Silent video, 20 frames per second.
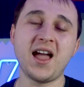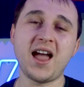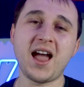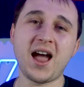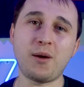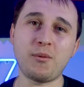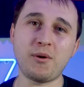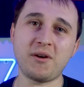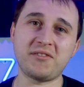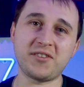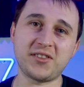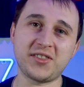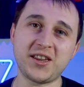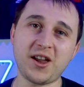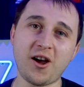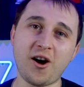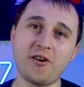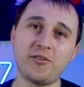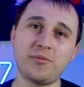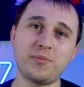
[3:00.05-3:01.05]
However,
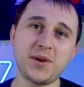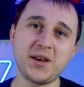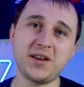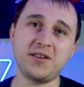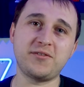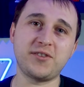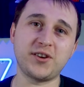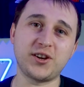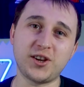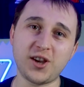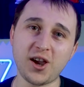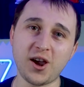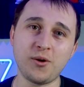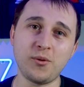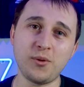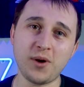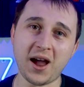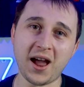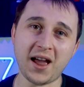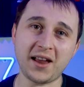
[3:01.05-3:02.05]
the off-peak for
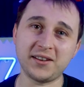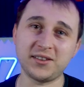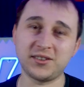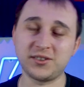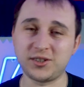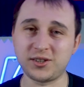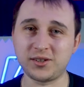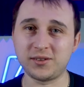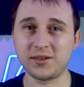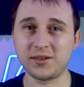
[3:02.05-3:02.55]
Go and